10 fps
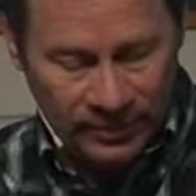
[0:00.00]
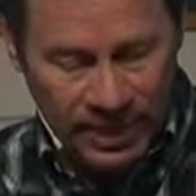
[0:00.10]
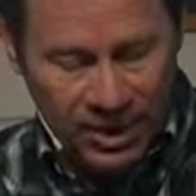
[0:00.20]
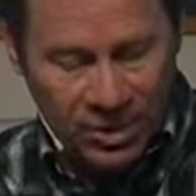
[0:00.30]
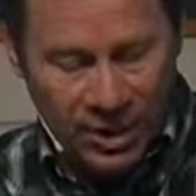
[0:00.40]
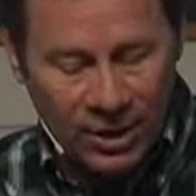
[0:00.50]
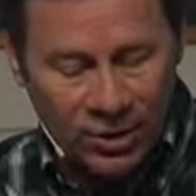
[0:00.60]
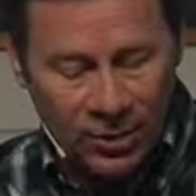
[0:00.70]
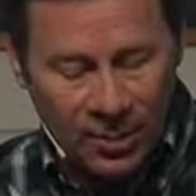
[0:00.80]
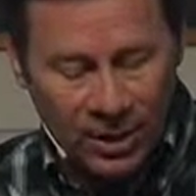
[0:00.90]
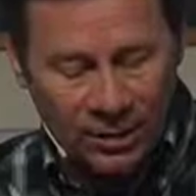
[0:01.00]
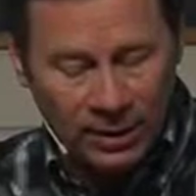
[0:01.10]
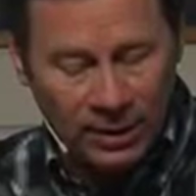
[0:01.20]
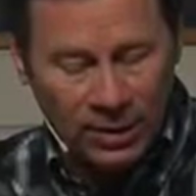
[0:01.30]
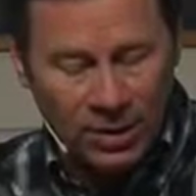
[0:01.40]
he said to the
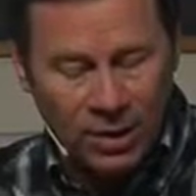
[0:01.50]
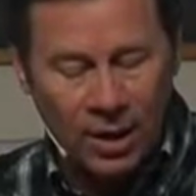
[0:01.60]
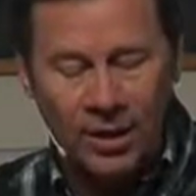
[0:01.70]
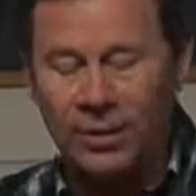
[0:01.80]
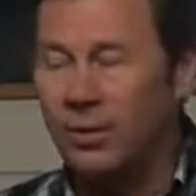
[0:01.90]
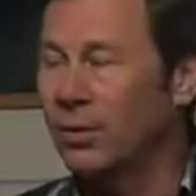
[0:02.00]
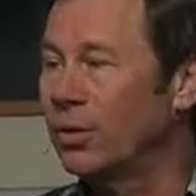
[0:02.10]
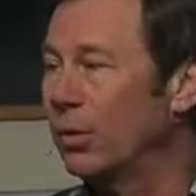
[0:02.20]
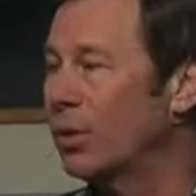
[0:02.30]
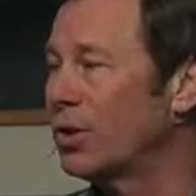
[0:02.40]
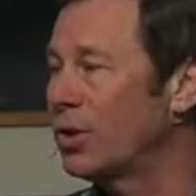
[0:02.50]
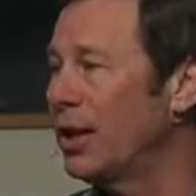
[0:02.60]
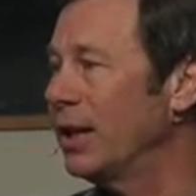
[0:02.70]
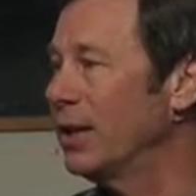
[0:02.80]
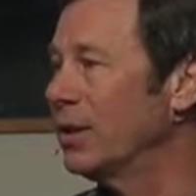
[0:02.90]
paralytic, Son, your
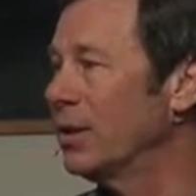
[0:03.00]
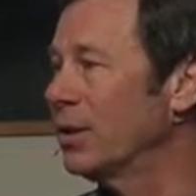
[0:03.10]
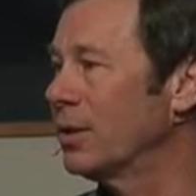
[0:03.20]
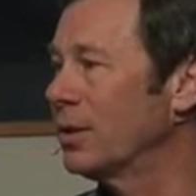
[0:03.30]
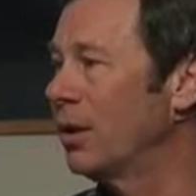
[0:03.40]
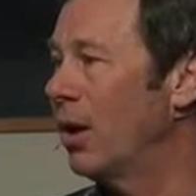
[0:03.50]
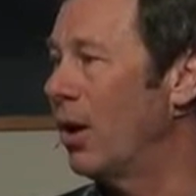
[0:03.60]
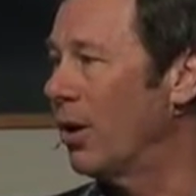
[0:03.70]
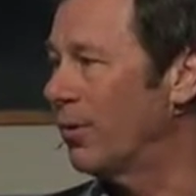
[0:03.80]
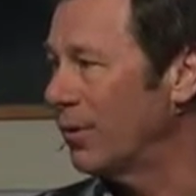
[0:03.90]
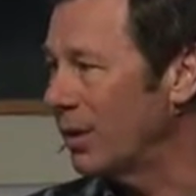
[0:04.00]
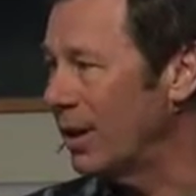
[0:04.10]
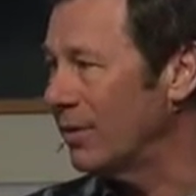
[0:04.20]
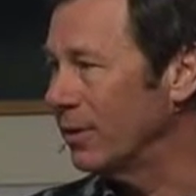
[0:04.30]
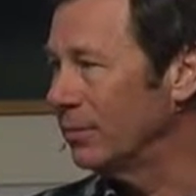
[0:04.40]
sins are
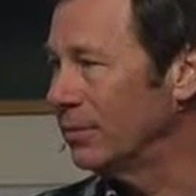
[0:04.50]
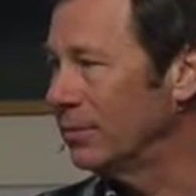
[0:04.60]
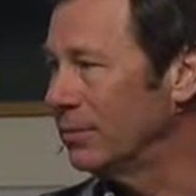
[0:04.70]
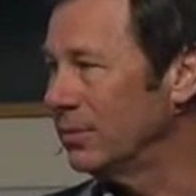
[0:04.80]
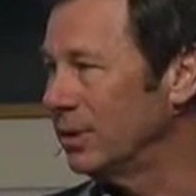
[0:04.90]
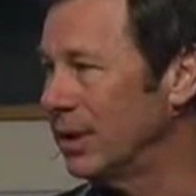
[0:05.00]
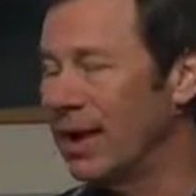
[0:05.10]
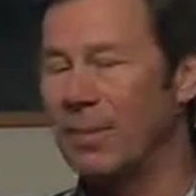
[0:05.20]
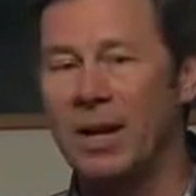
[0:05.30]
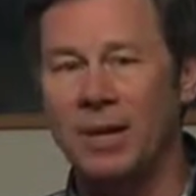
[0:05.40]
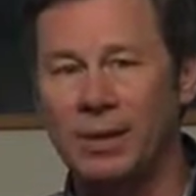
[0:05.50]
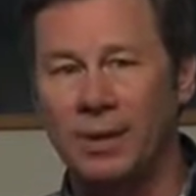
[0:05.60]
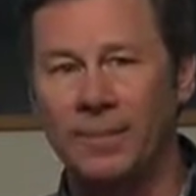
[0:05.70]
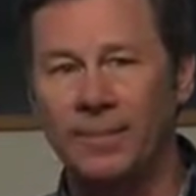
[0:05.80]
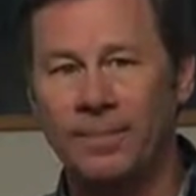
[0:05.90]
forgiven. Isn't that
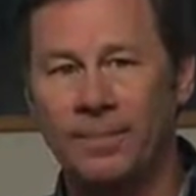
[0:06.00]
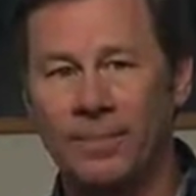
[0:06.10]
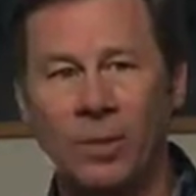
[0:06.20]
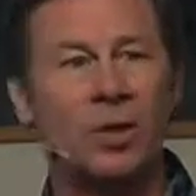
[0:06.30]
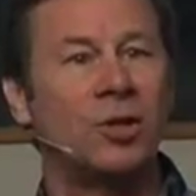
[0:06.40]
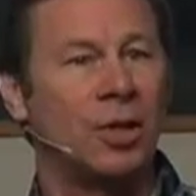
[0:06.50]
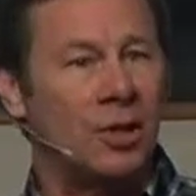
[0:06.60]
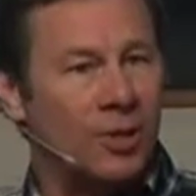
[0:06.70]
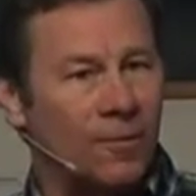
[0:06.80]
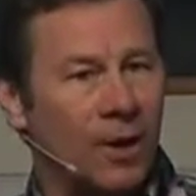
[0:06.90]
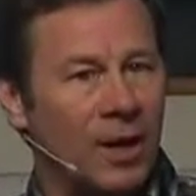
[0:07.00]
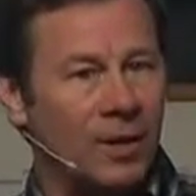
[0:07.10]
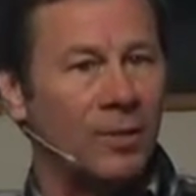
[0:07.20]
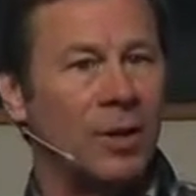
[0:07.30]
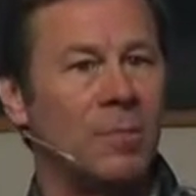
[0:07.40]
amazing? When he sees the
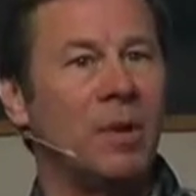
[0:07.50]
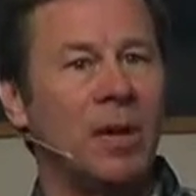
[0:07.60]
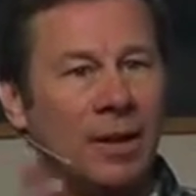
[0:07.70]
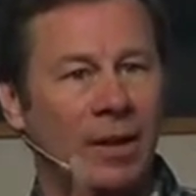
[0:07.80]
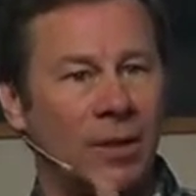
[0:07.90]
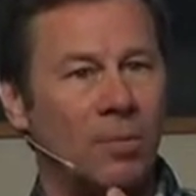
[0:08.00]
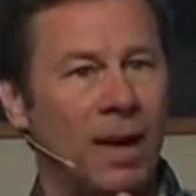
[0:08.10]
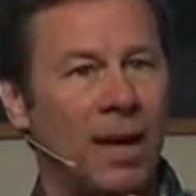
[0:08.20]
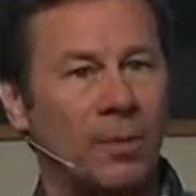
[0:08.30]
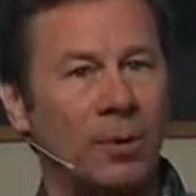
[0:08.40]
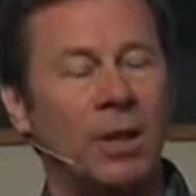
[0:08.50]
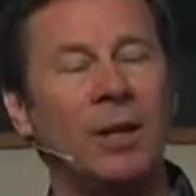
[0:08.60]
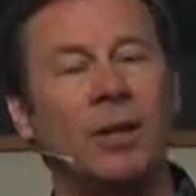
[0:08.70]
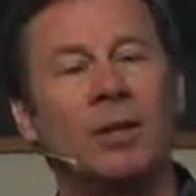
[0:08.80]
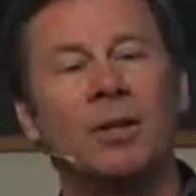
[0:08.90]
faith of these men, and this man in
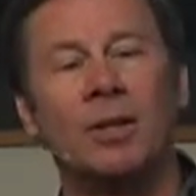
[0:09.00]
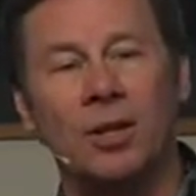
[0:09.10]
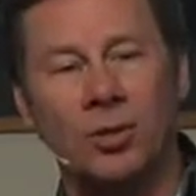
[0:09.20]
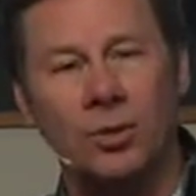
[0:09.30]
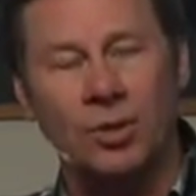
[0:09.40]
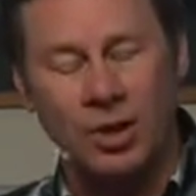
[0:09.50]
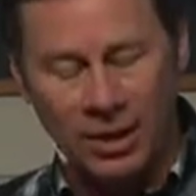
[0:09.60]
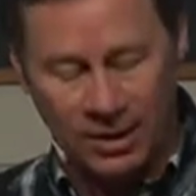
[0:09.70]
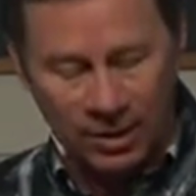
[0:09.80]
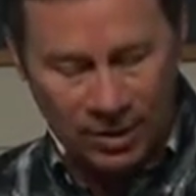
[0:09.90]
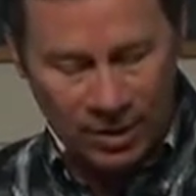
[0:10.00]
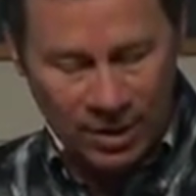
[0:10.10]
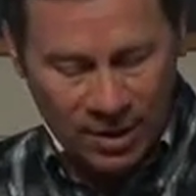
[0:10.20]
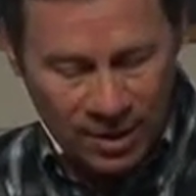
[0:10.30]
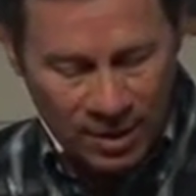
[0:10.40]
particular, he says, Your sins
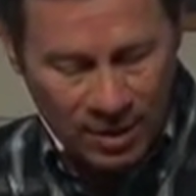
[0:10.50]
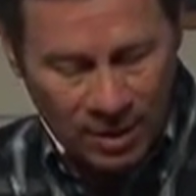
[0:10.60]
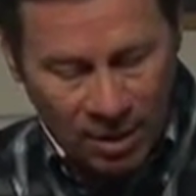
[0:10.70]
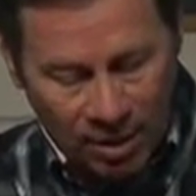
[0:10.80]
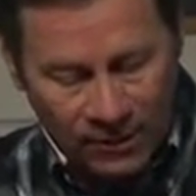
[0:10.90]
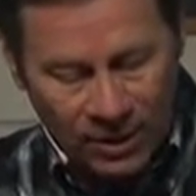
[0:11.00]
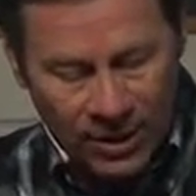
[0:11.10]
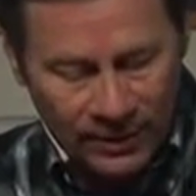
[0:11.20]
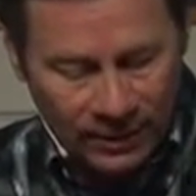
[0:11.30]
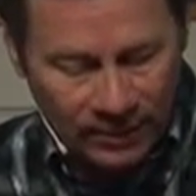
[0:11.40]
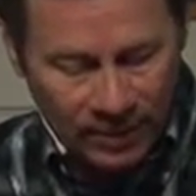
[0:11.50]
are forgiven.